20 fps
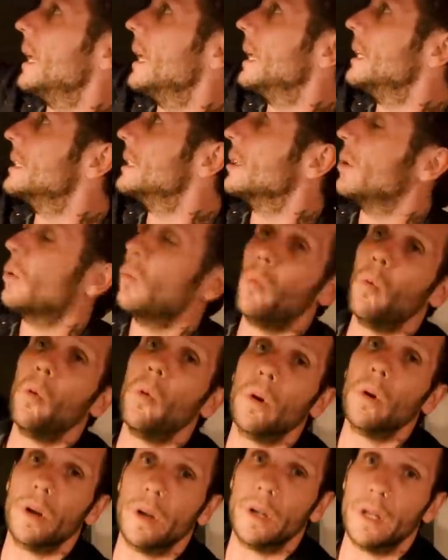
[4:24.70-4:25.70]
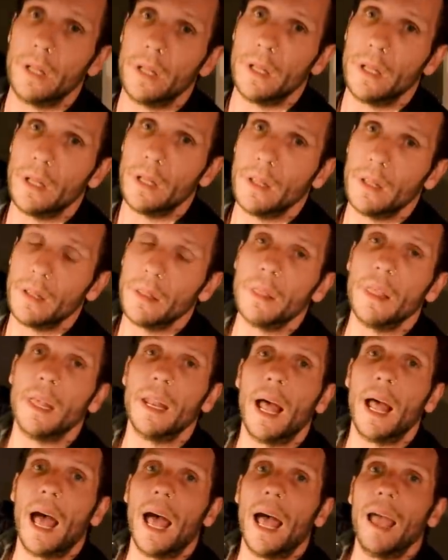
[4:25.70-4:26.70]
is an award
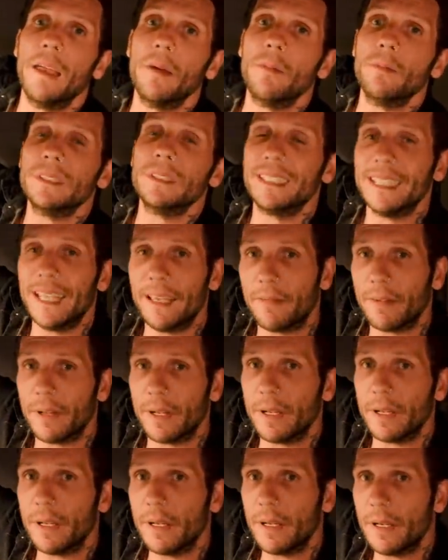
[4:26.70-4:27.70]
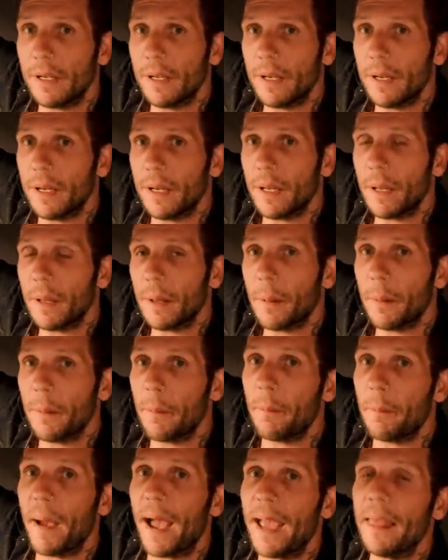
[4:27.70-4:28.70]
that I was given
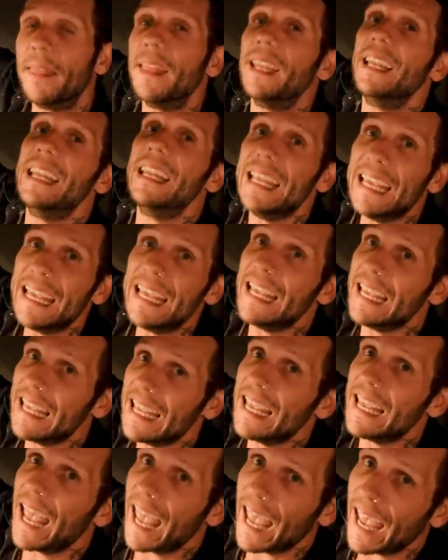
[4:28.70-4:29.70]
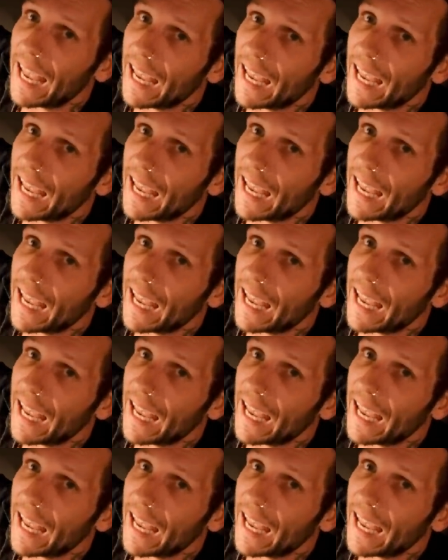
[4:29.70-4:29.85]
by the DEA.